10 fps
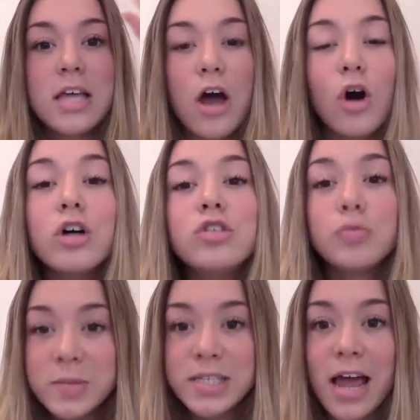
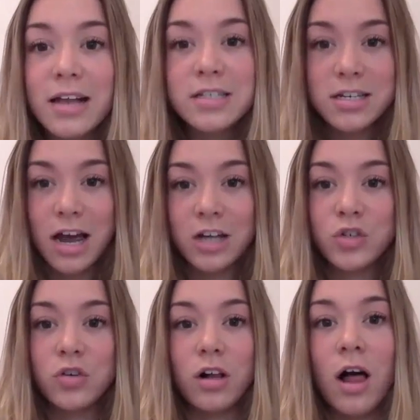100%
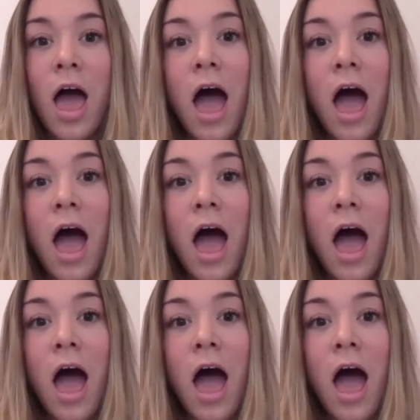natural.